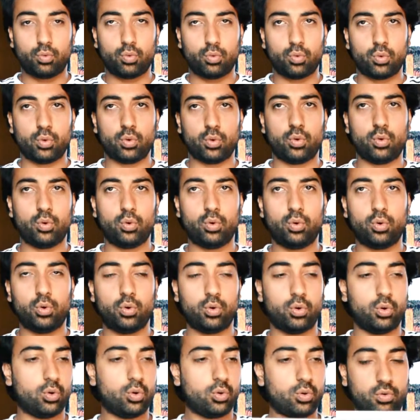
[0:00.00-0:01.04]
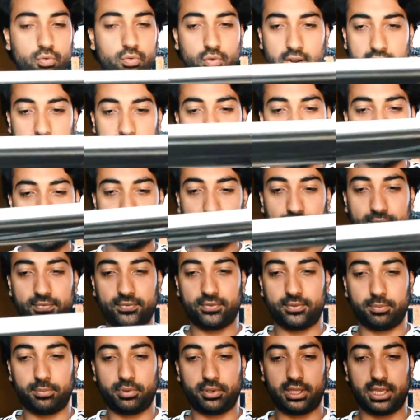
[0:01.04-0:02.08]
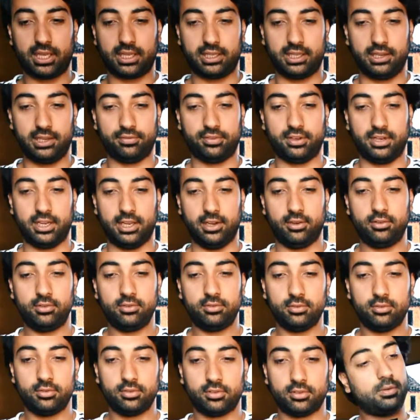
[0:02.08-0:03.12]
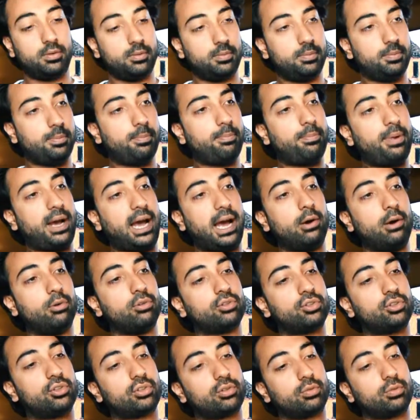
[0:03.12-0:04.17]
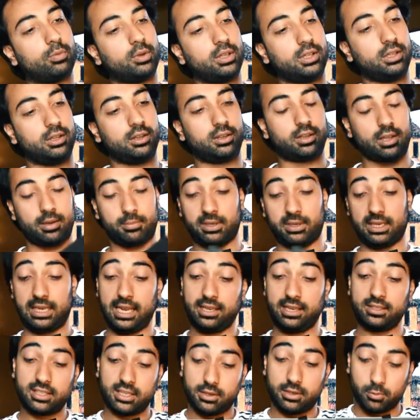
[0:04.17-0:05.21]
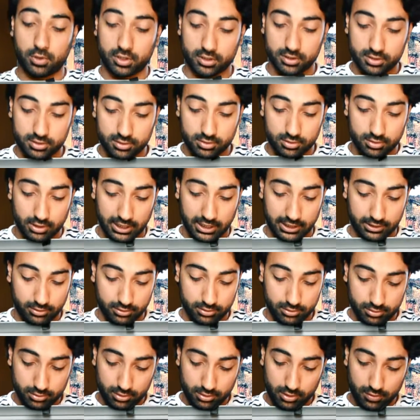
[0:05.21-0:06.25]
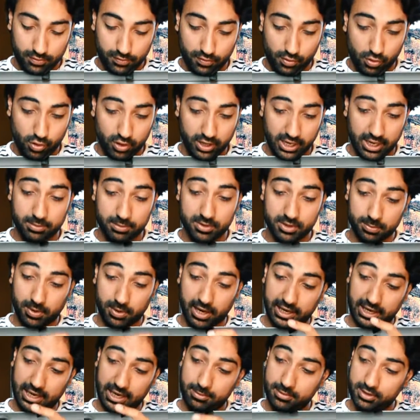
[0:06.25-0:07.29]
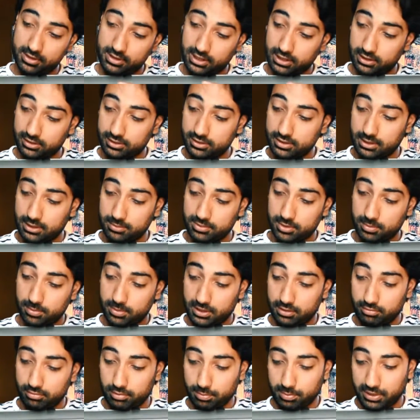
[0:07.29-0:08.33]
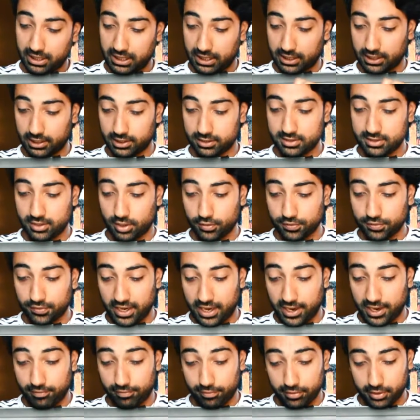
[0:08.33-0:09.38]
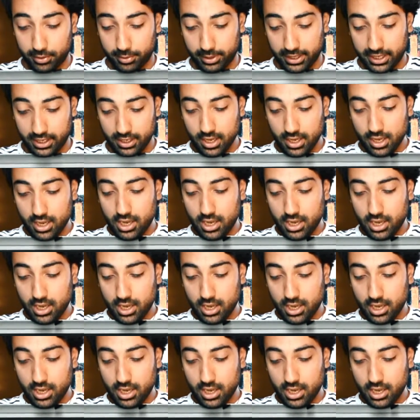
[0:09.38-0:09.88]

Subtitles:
Ooh, right. Put that there for now. Pouch with, I'm guessing what's like for gamers, by gamers, that seems to be repeating itself everywhere.